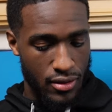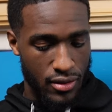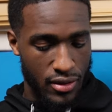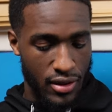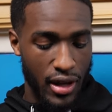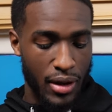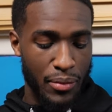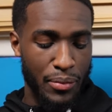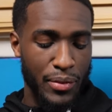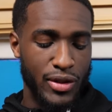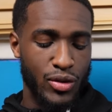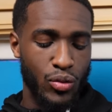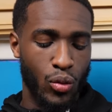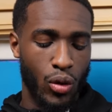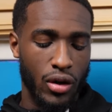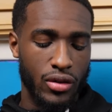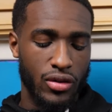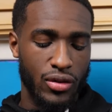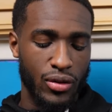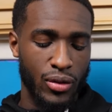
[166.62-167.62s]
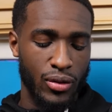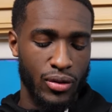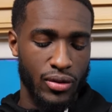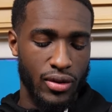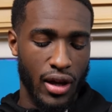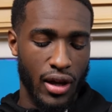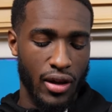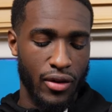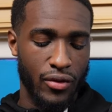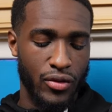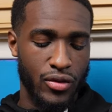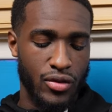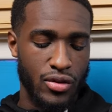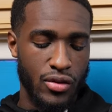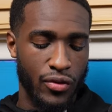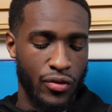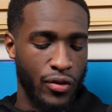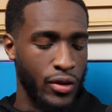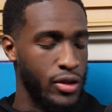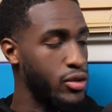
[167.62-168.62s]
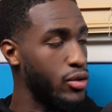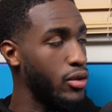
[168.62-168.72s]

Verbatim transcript: They missed walkthrough the day of the first